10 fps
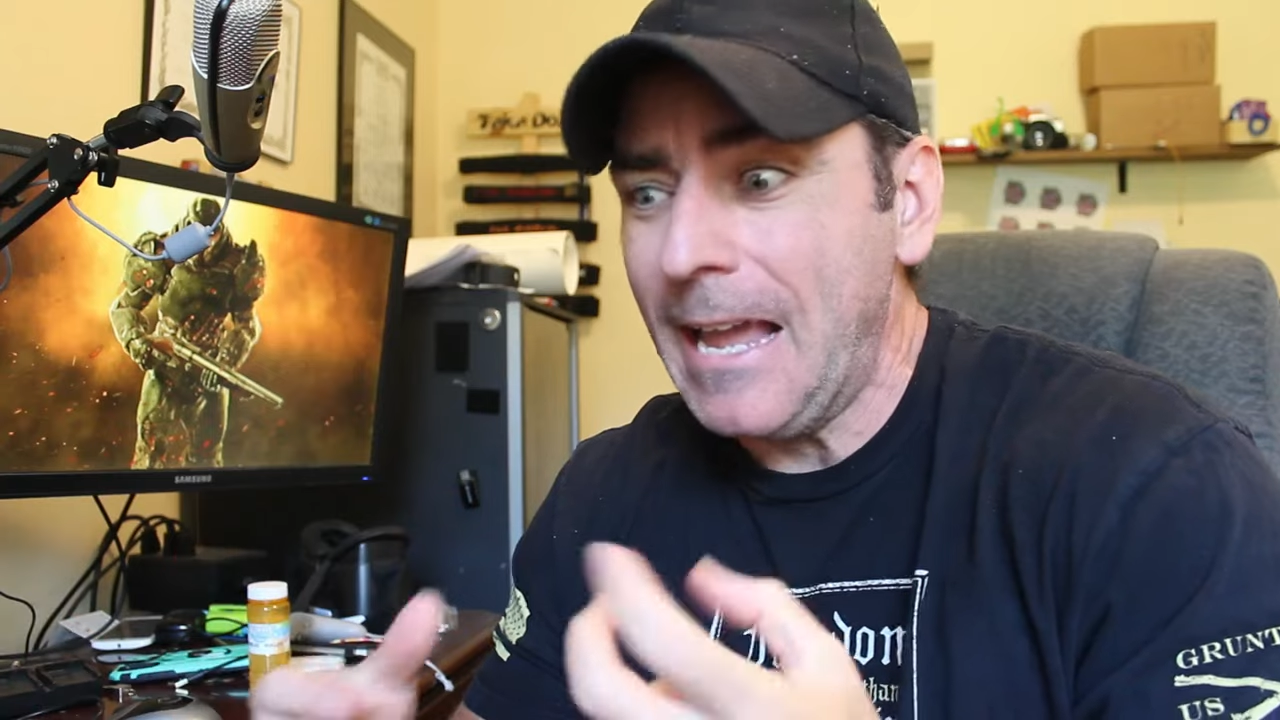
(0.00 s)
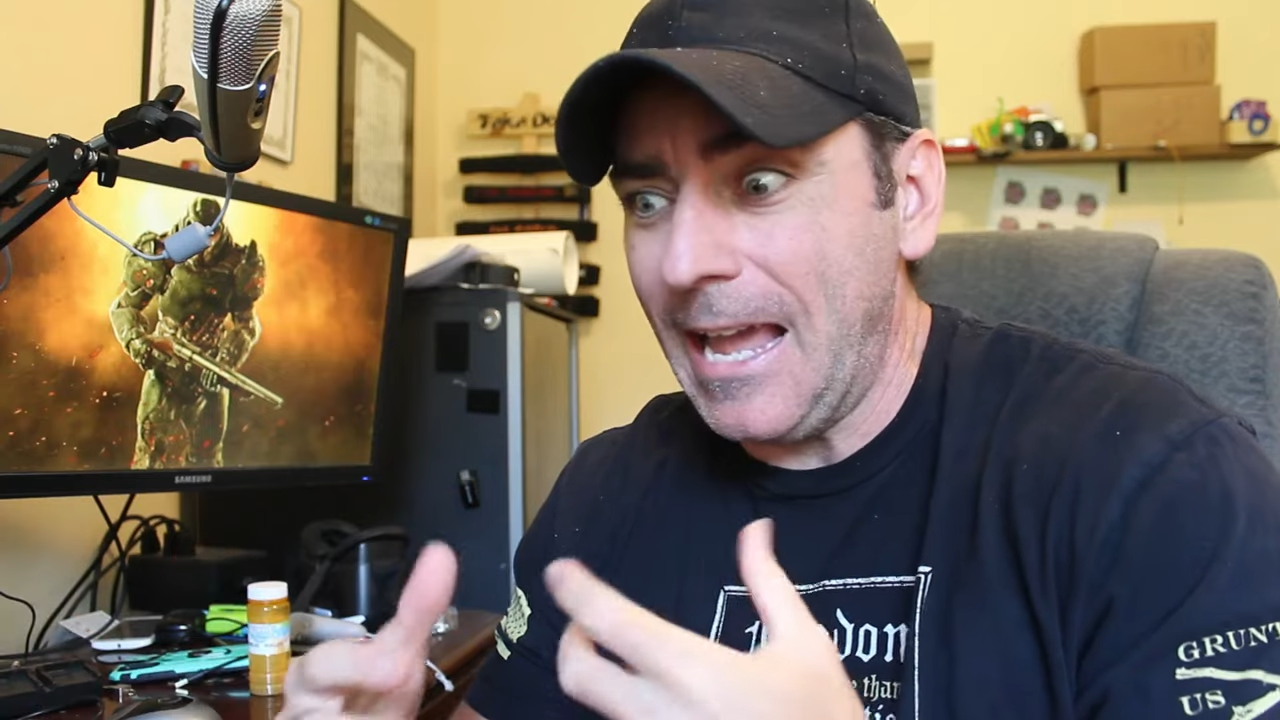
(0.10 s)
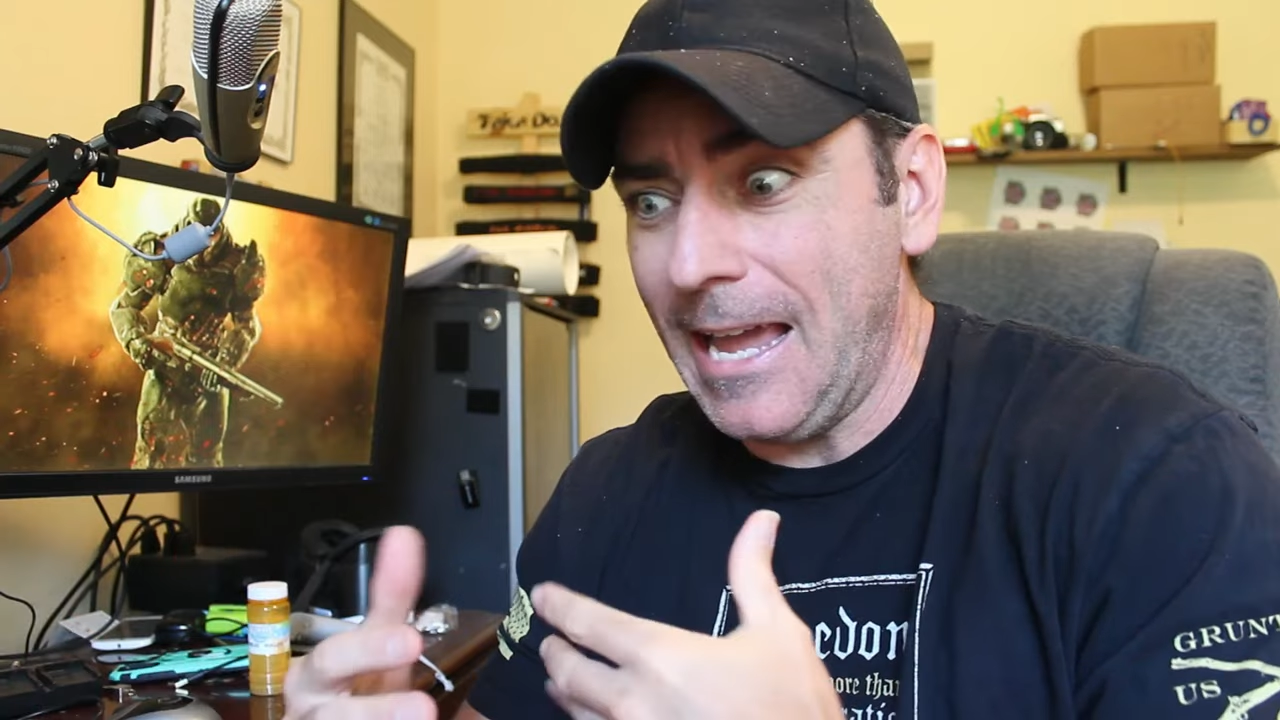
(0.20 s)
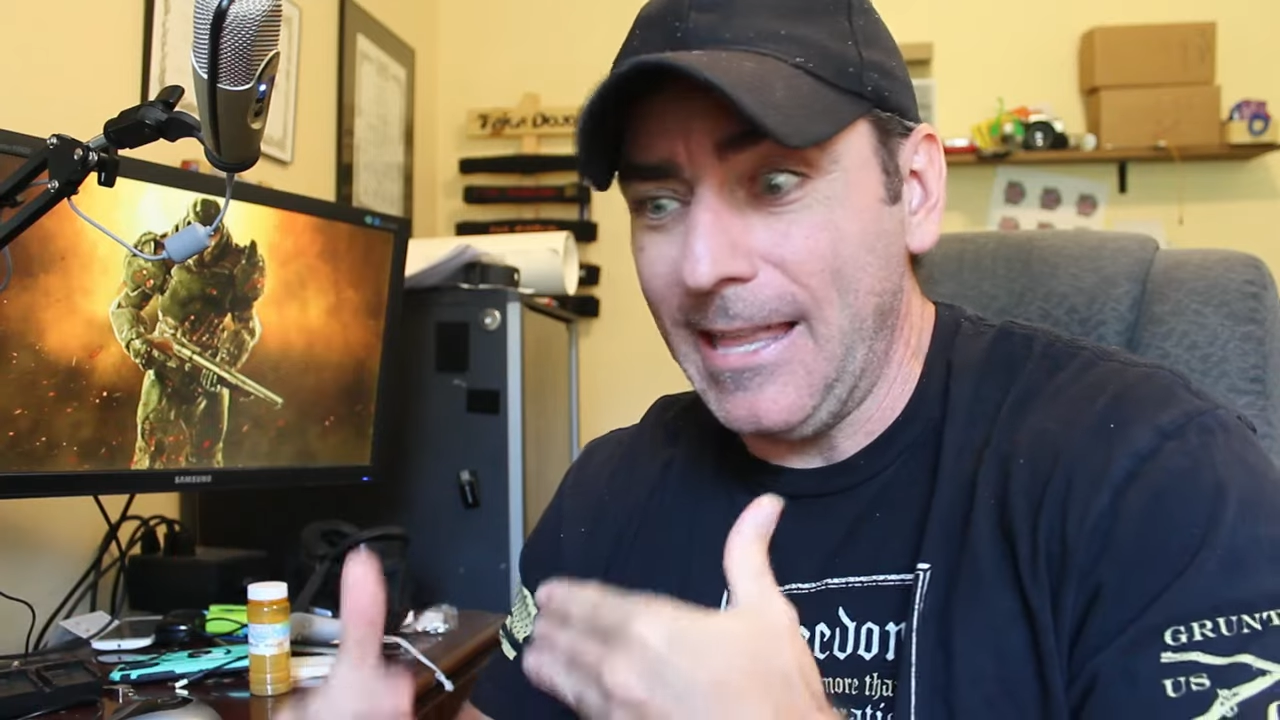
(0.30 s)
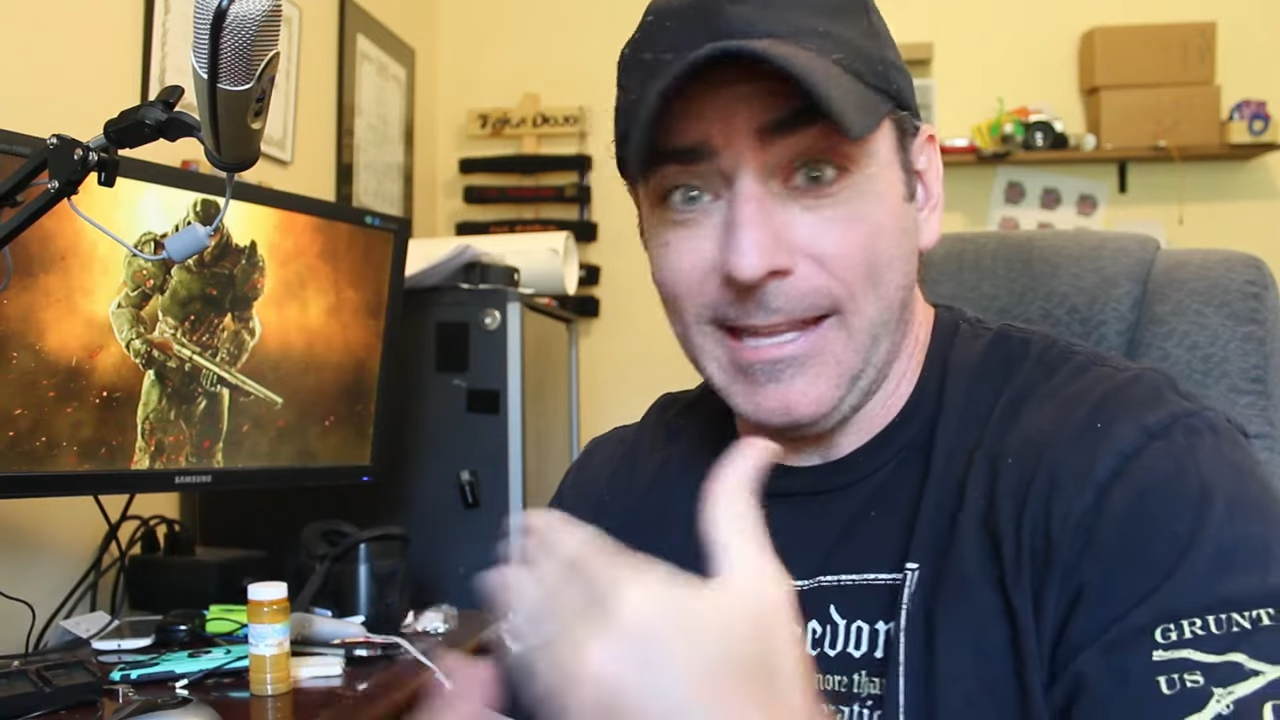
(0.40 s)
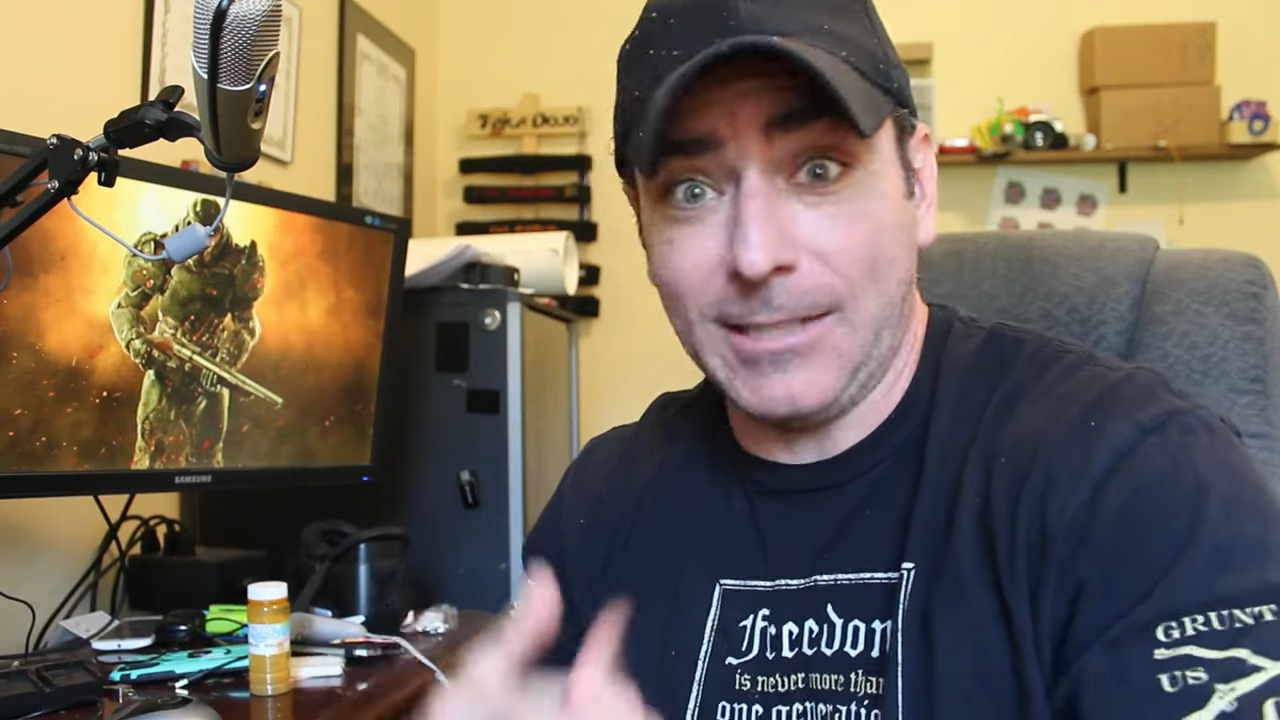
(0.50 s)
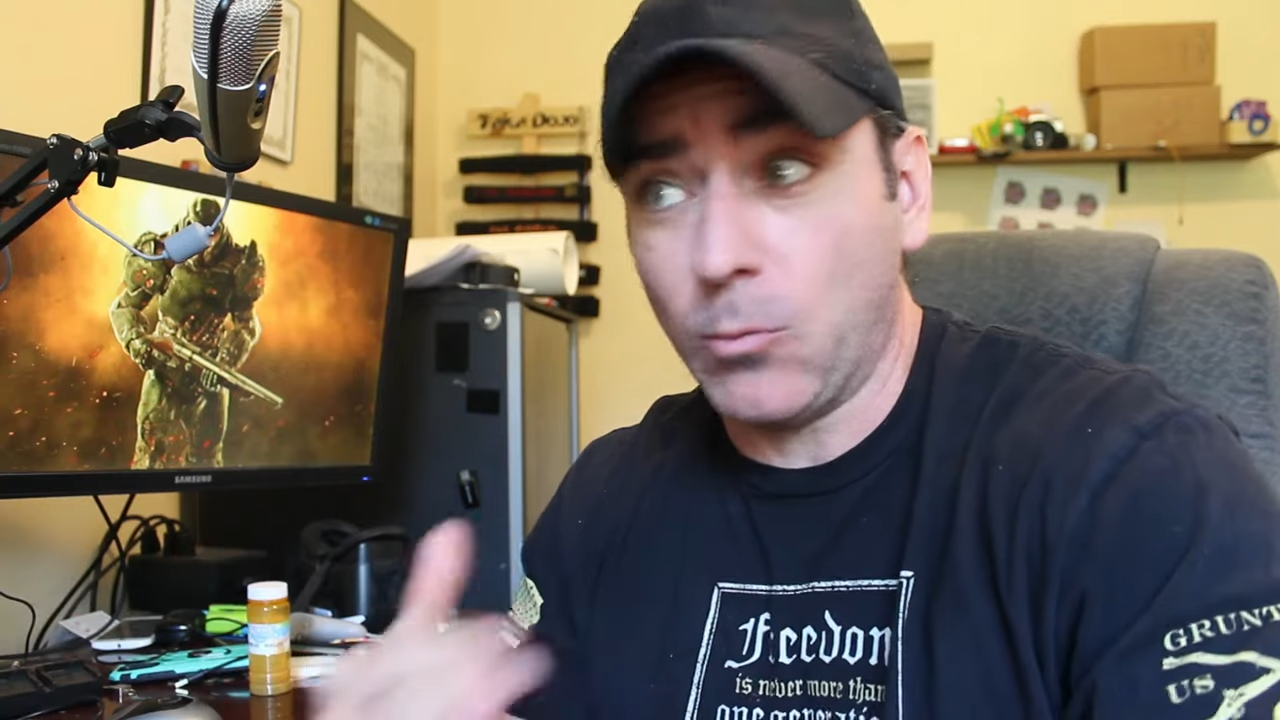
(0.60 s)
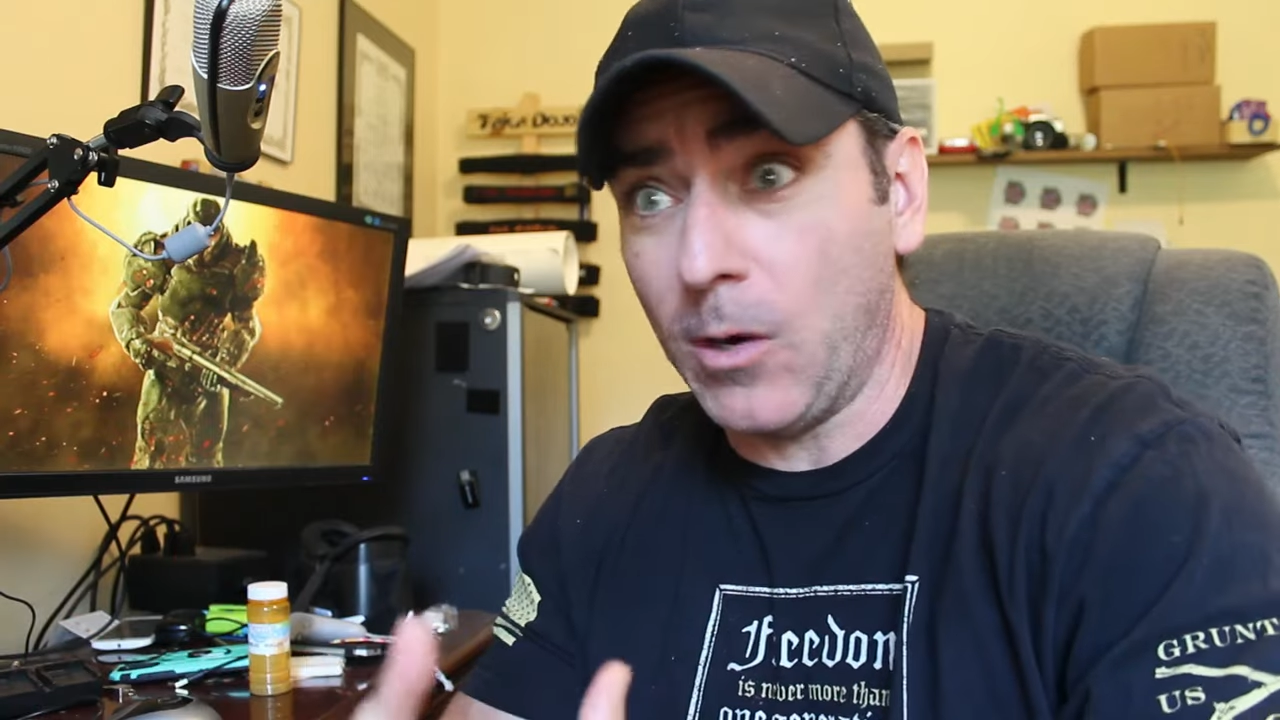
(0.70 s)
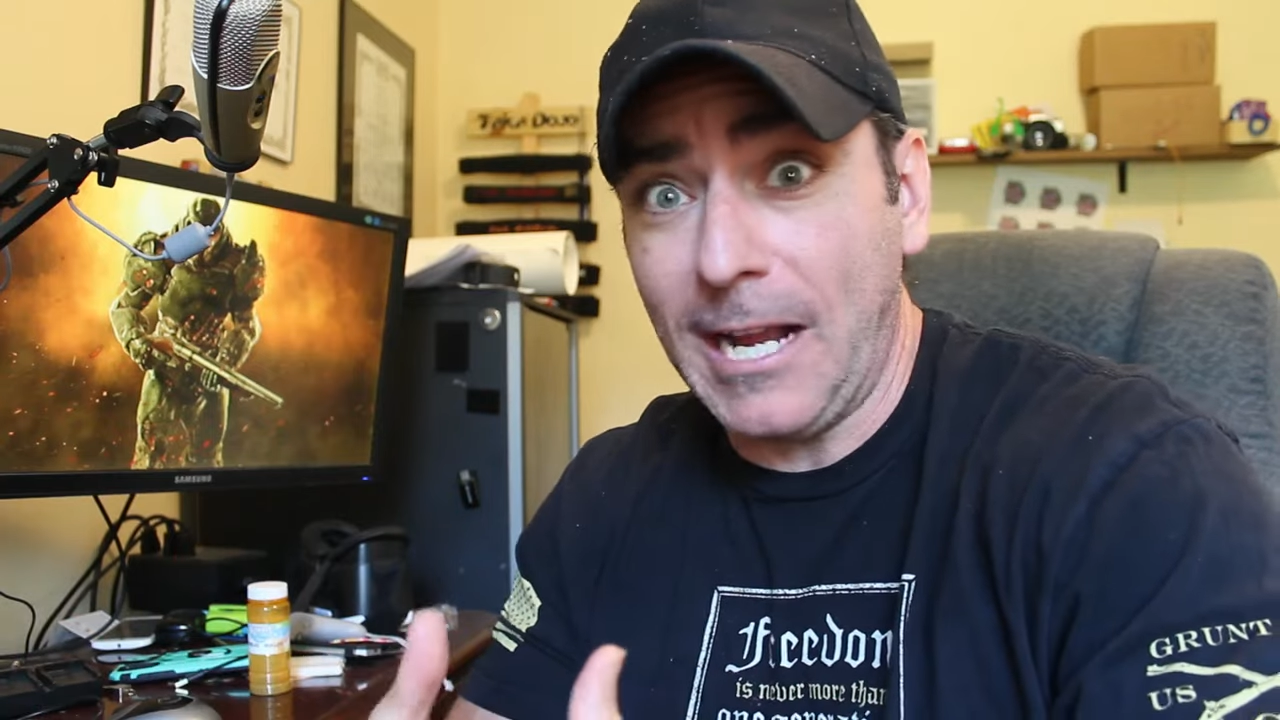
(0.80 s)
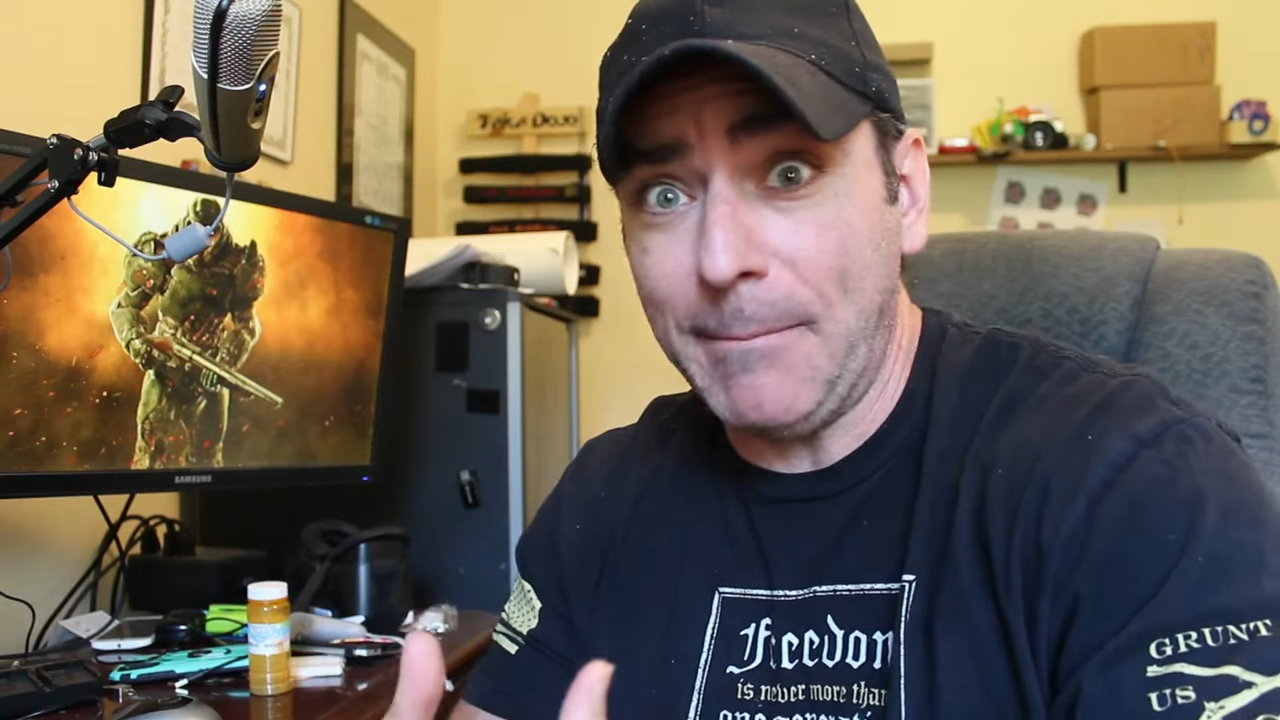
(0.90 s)
and that's
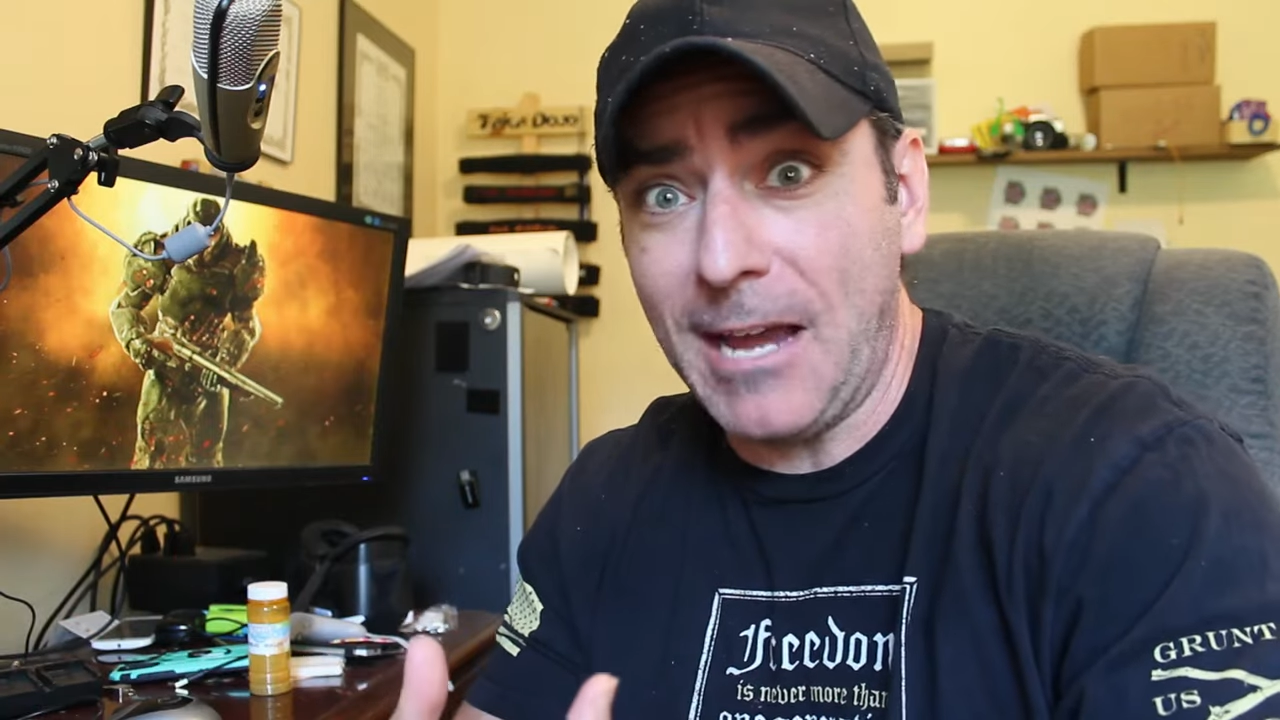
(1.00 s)
where I'm